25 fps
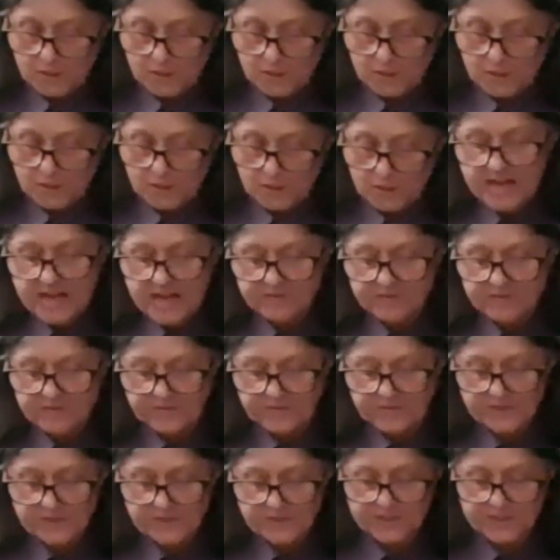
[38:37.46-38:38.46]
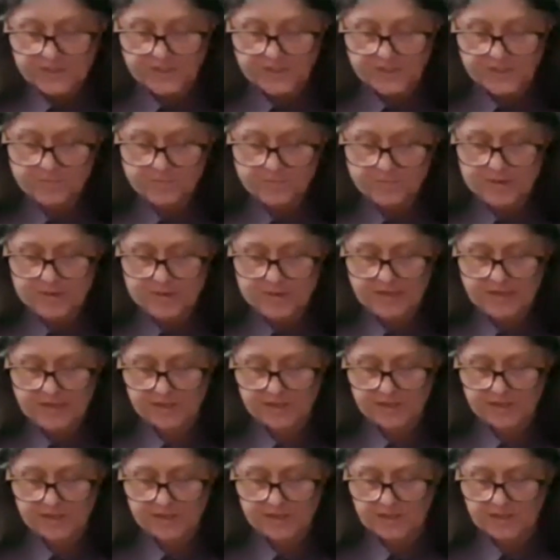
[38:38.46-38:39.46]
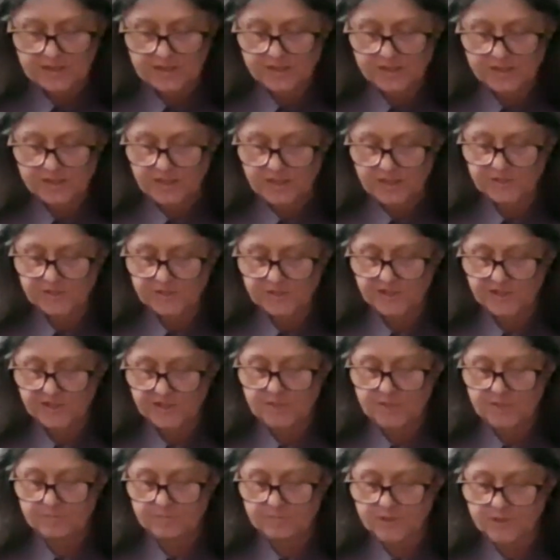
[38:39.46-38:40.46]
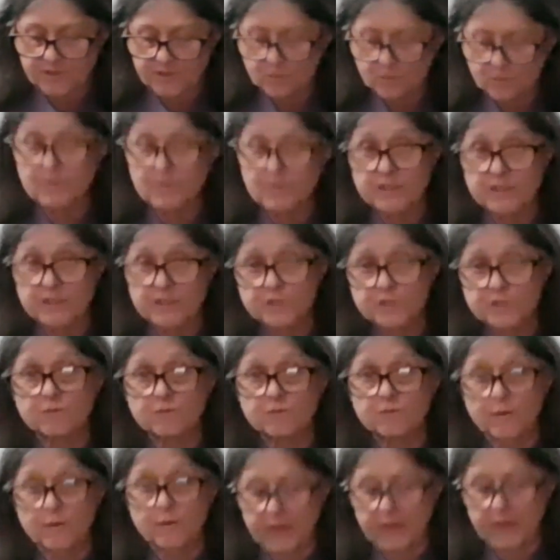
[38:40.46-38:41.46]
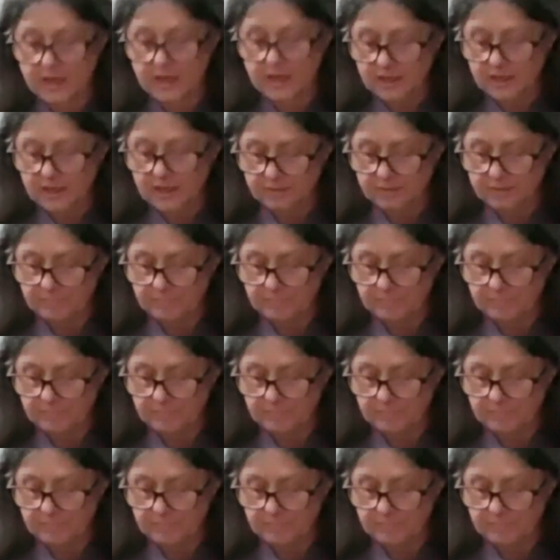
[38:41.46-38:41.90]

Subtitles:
My man fixes the bikes and sells them, so we do okay.